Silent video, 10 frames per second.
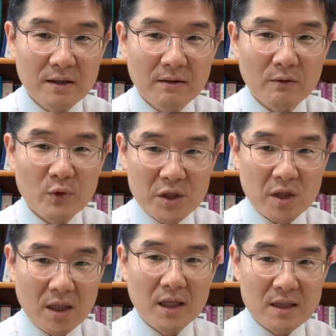which
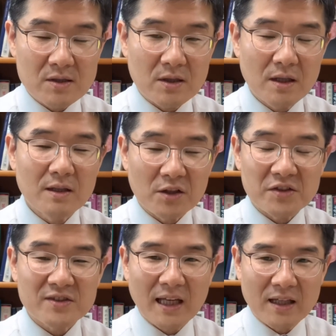is the
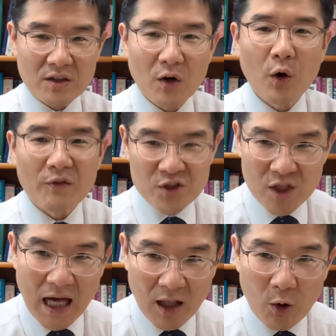state of
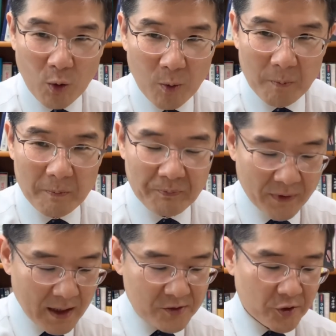shalom.
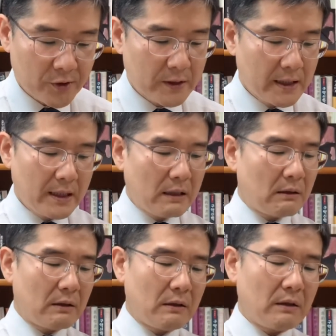So
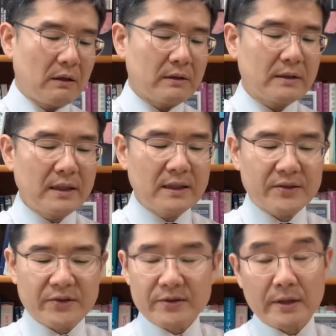
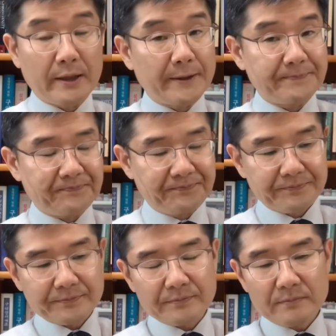this
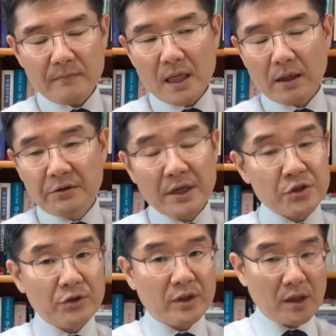
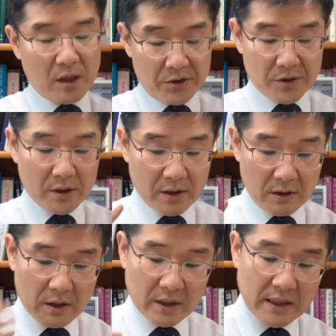creation theology
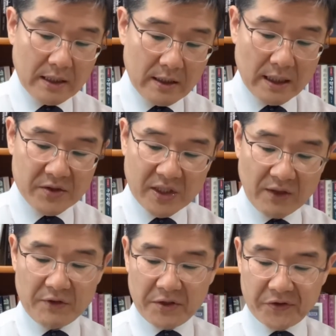has
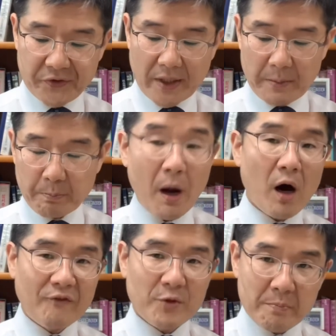given us a
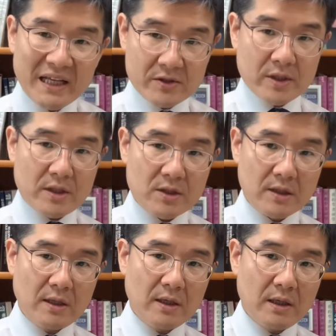powerful message
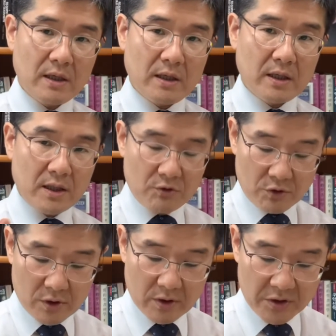in
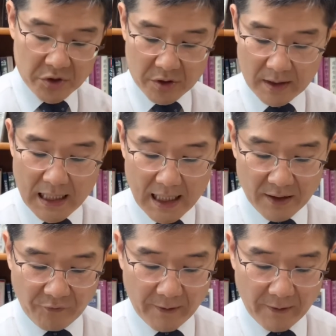your Christian life.